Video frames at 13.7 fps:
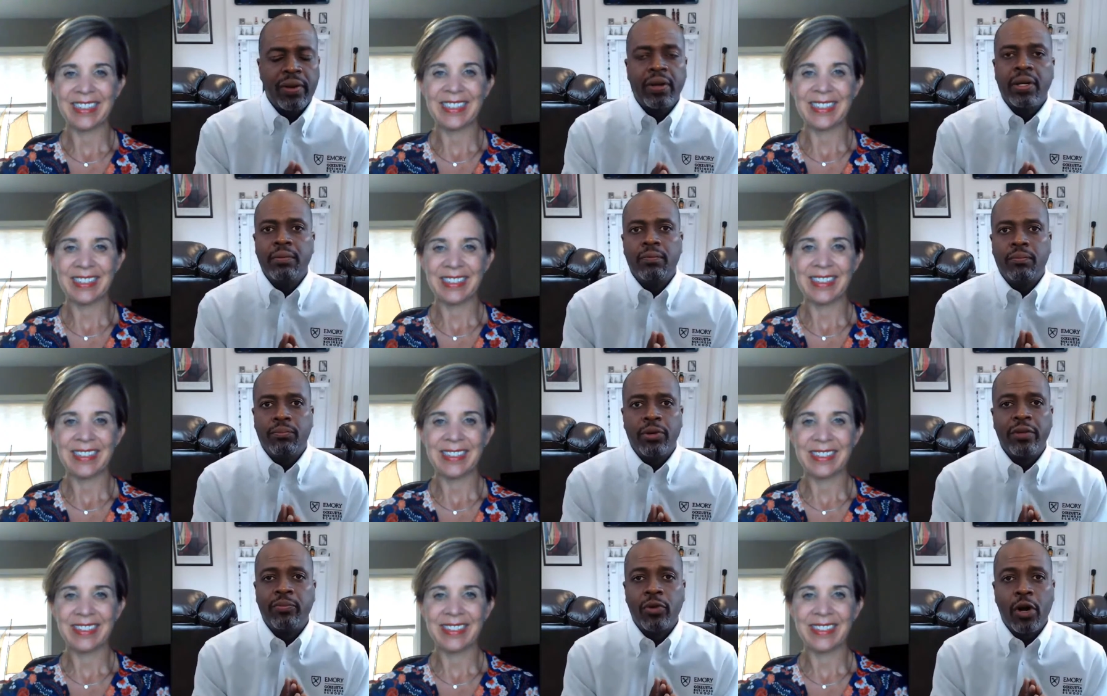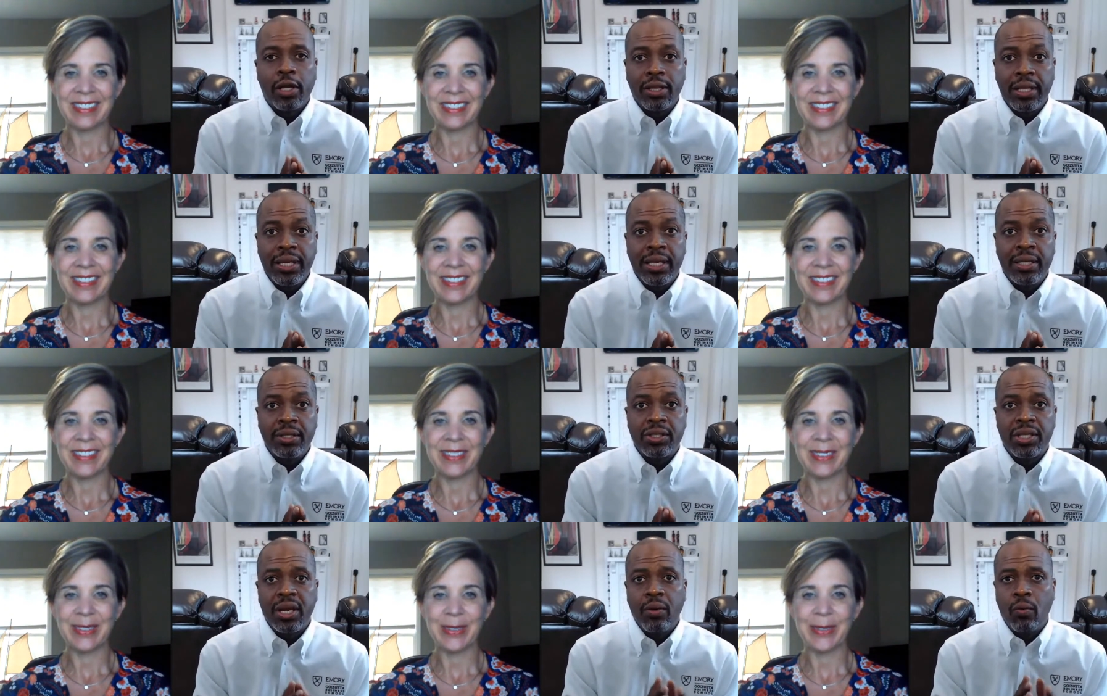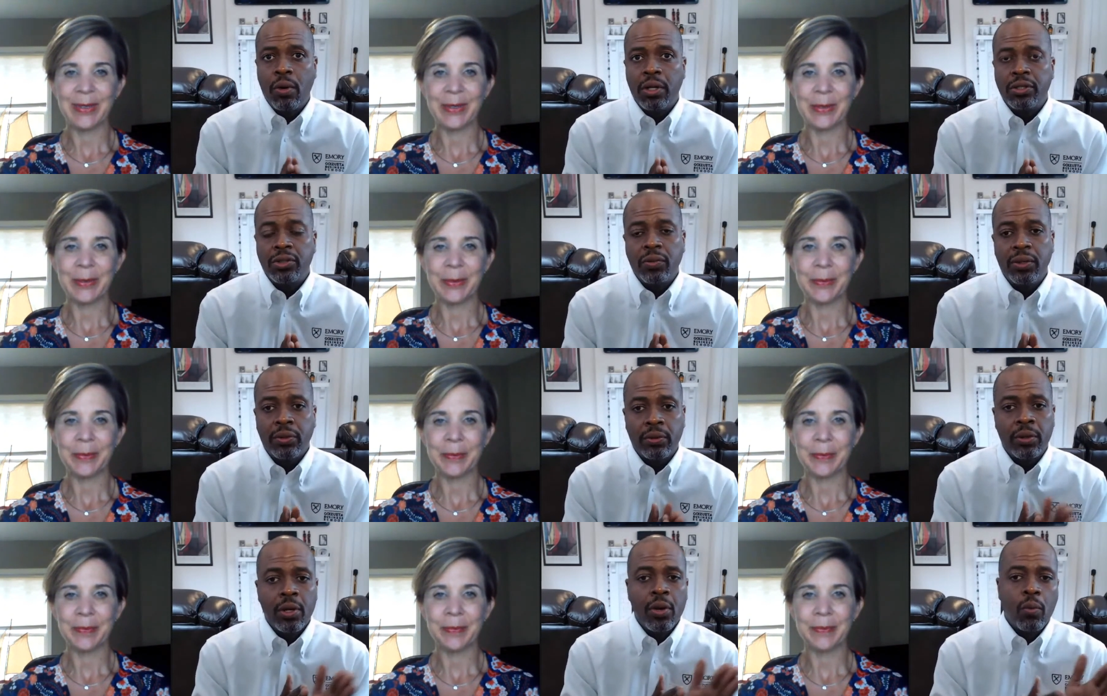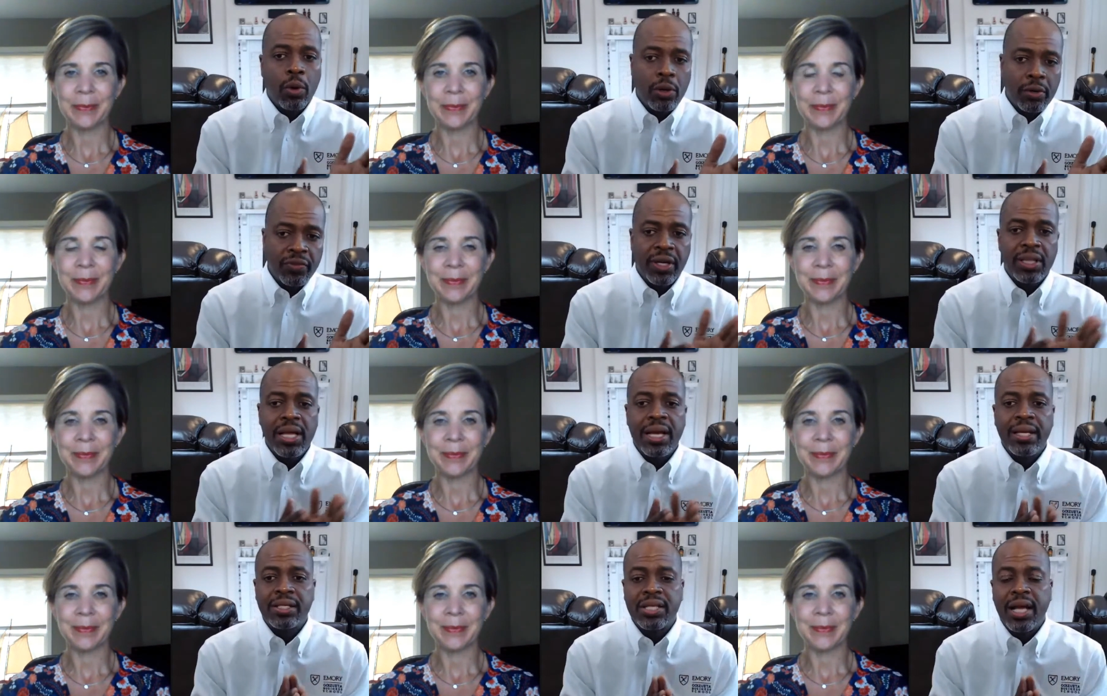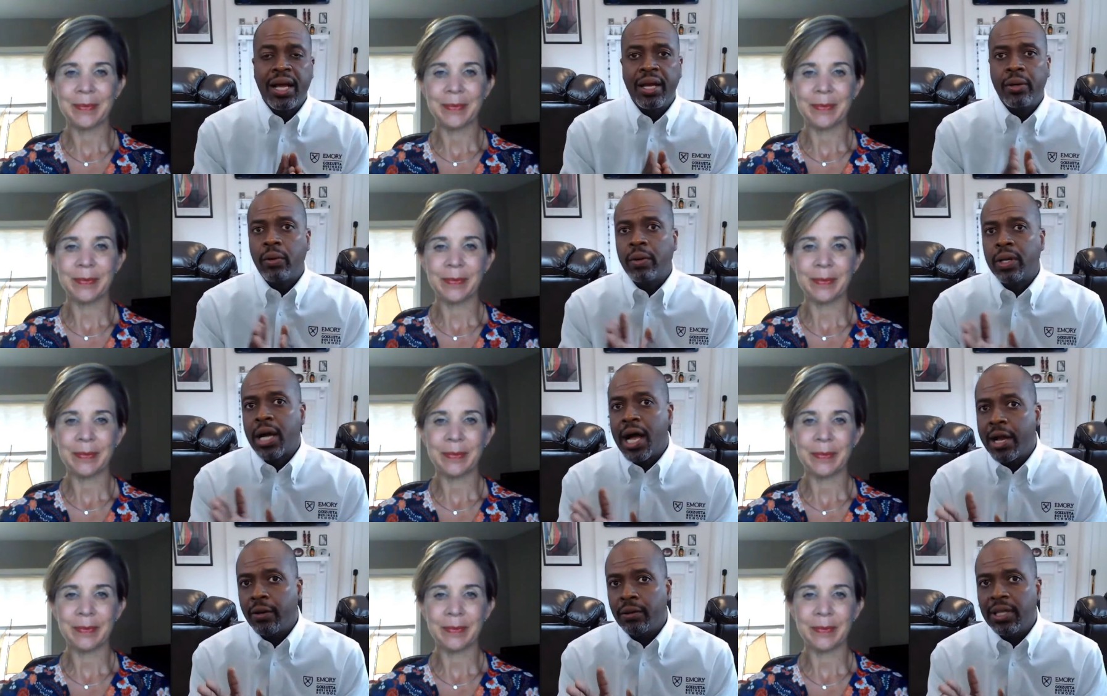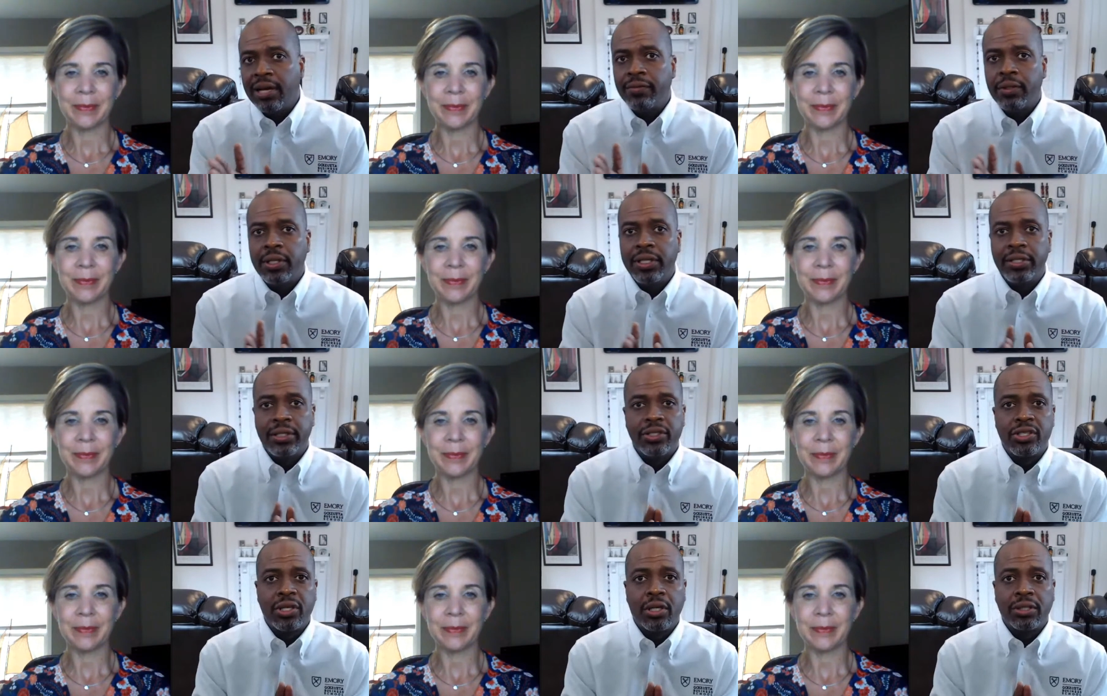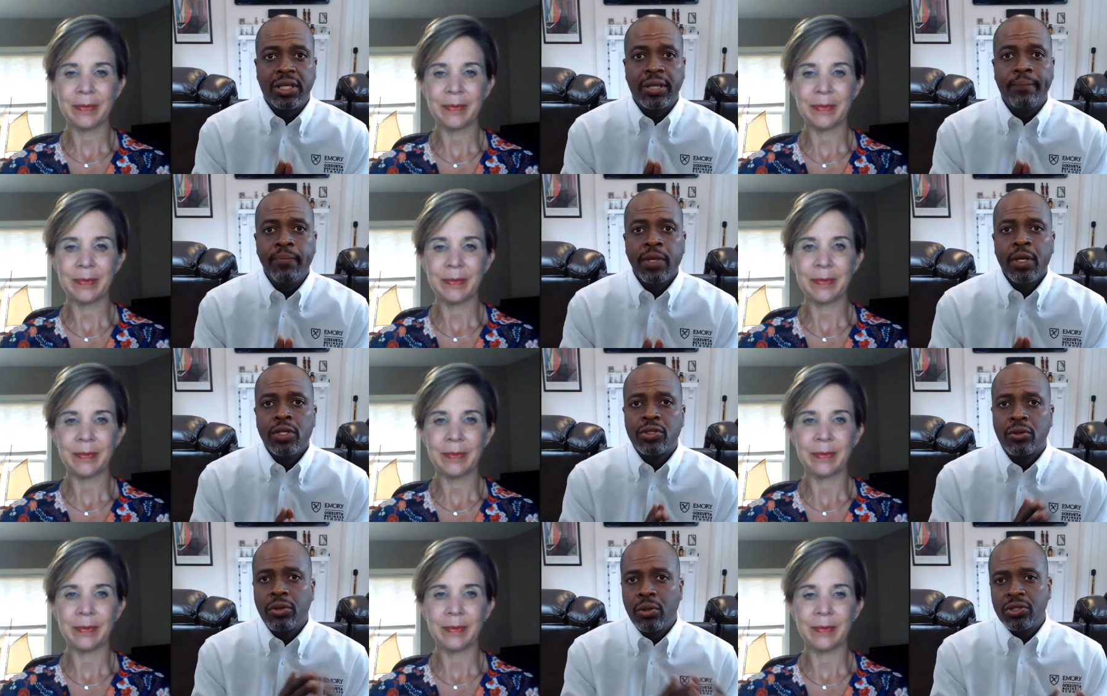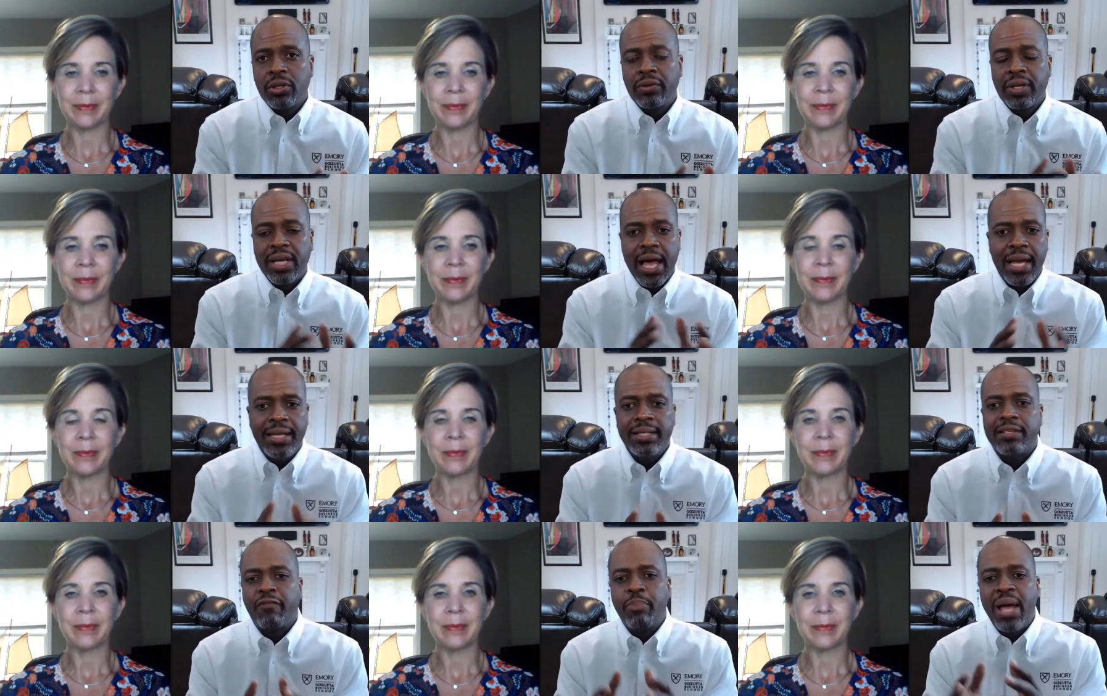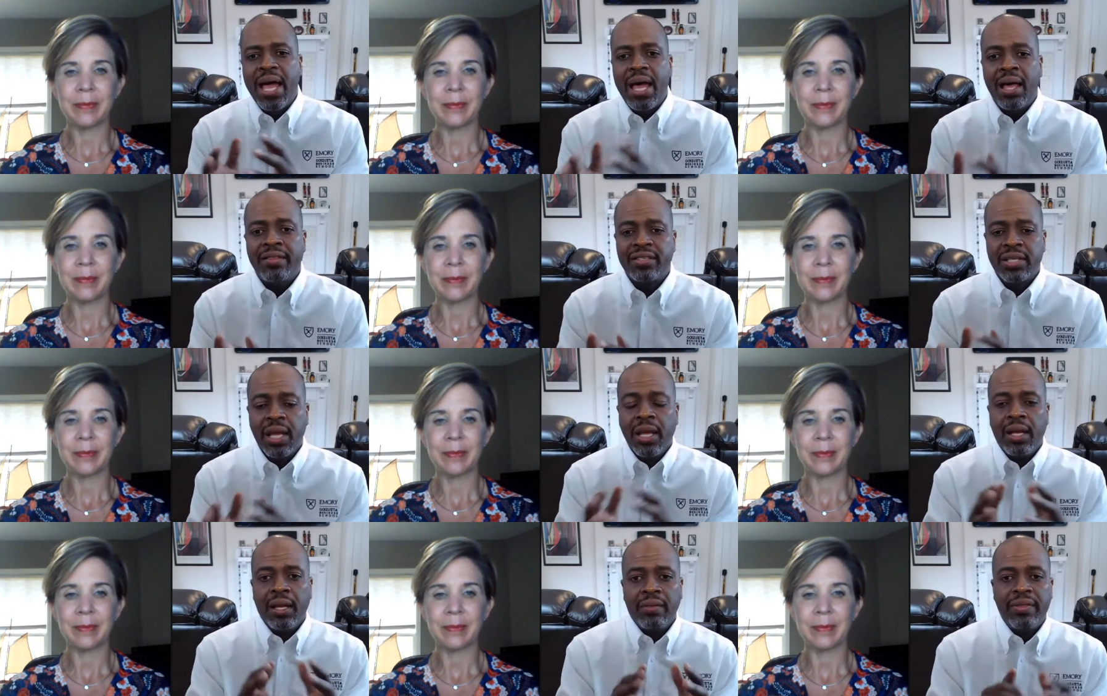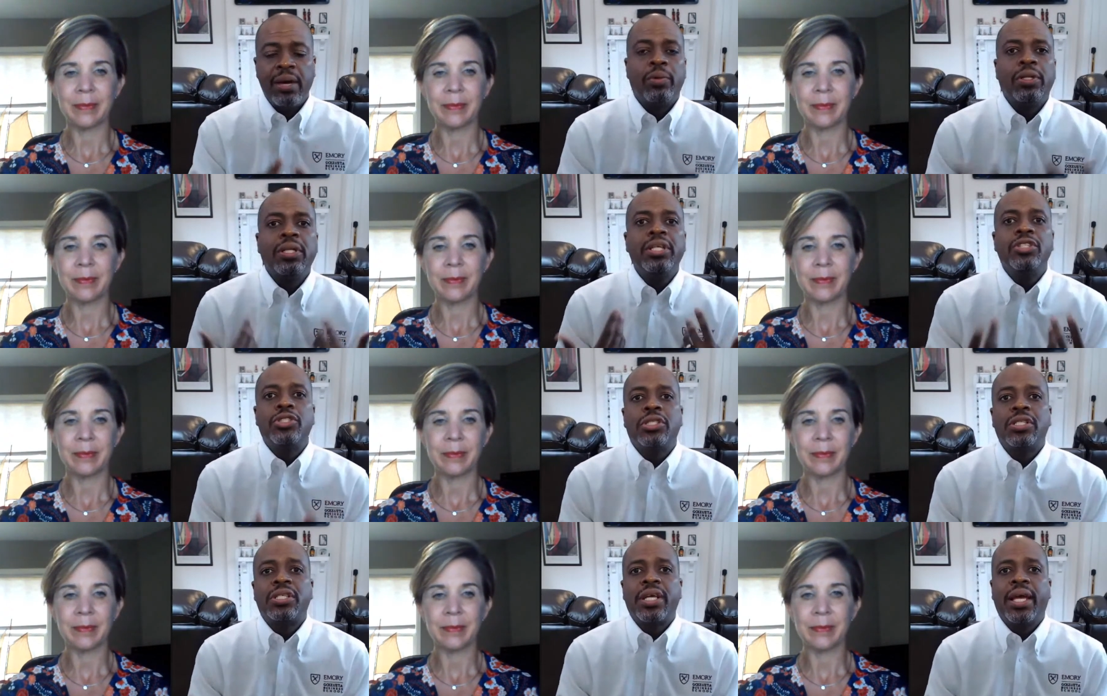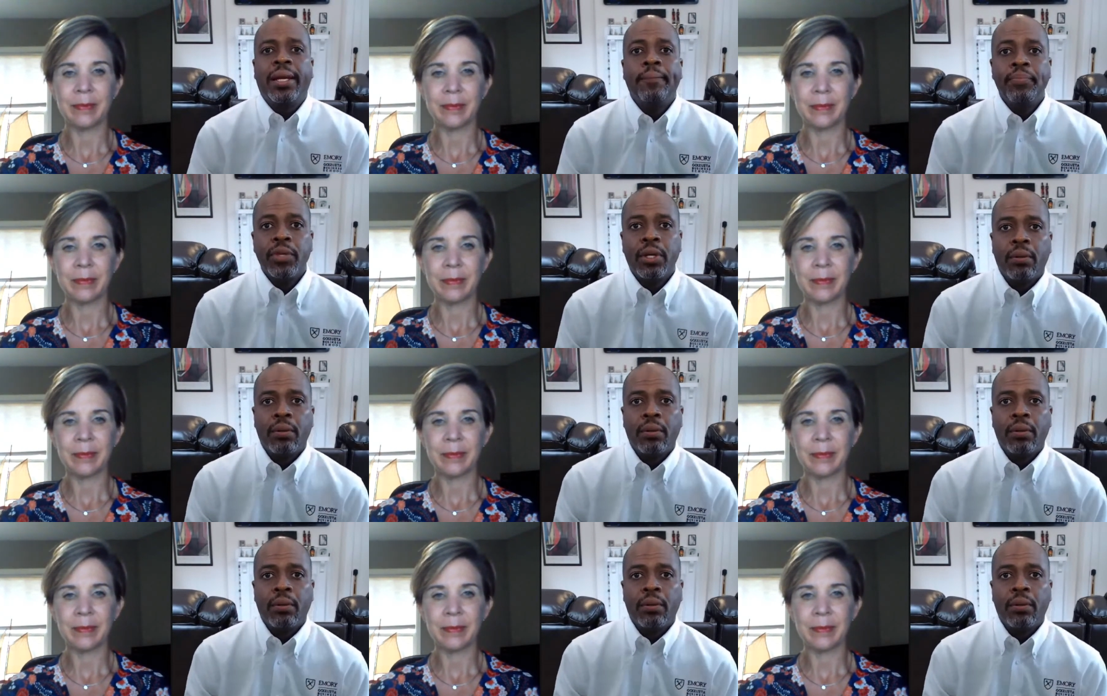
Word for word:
Speaker 1: a very very broad lens and want to either work on the client side or at a higher level in consulting so those are the kinds of paths that would lead you to say